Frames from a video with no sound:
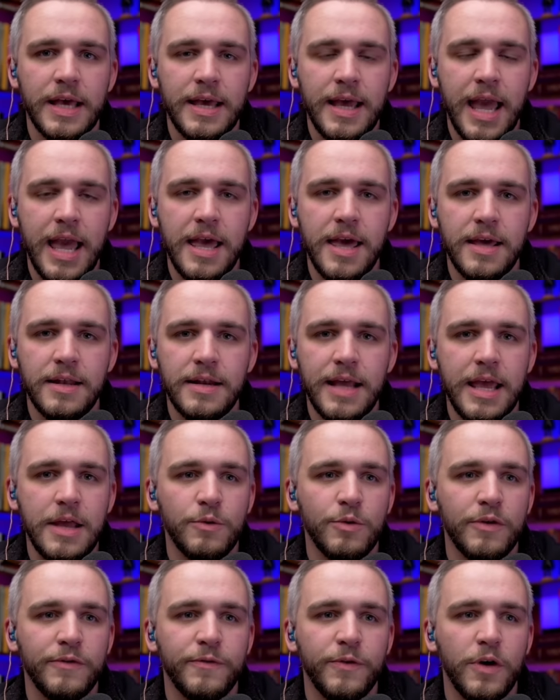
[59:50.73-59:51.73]
and
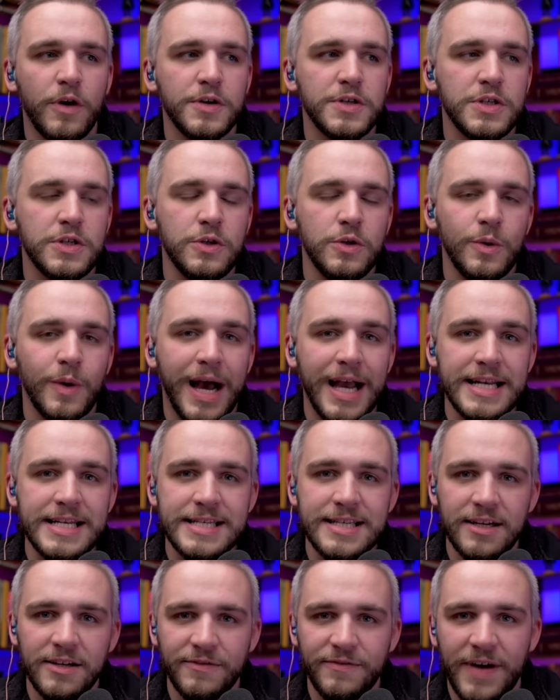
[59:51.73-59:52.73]
refer to
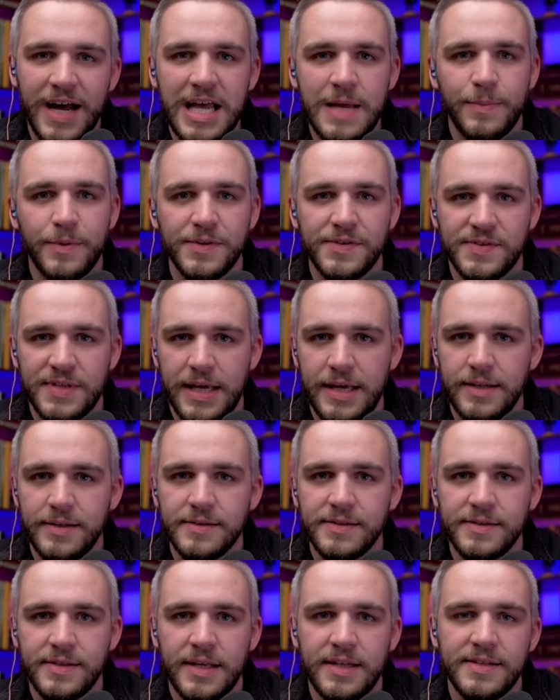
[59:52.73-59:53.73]
identifiable
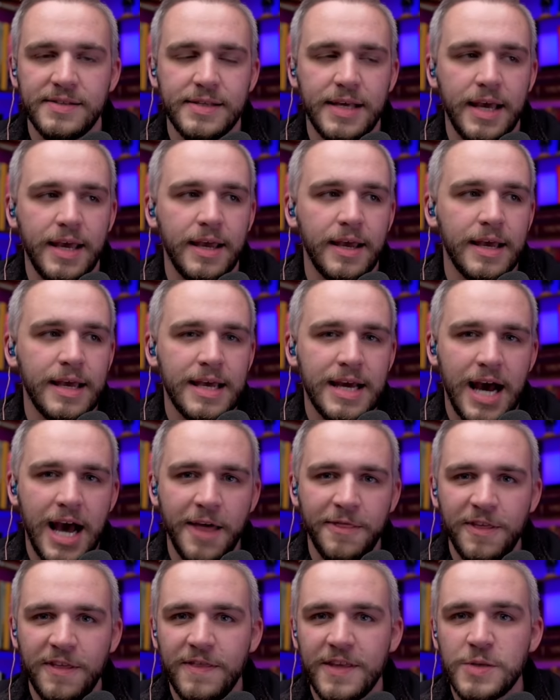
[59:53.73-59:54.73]
sins and say, I
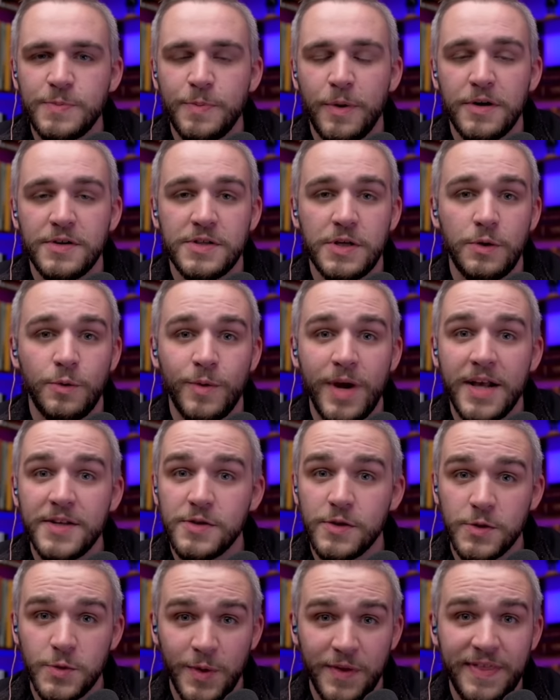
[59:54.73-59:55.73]
think this person
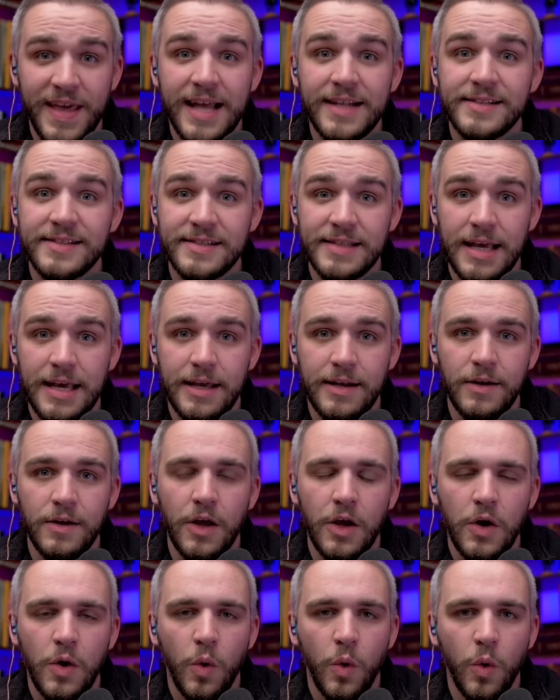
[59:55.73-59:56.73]
wrestles with that sin,
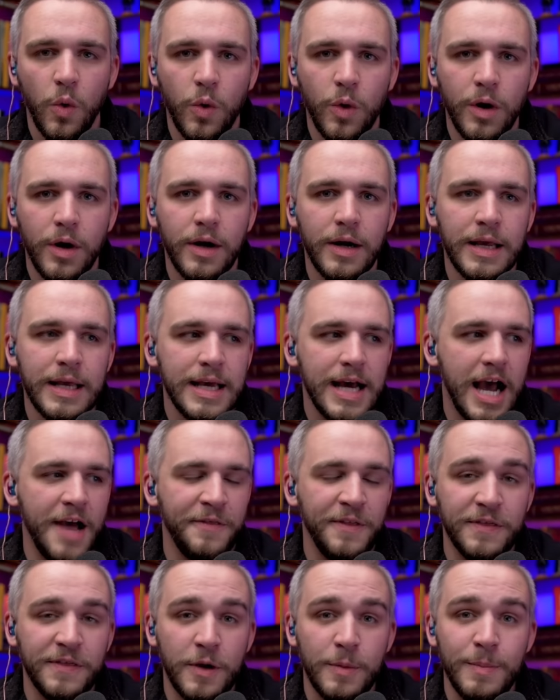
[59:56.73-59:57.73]
or I think there may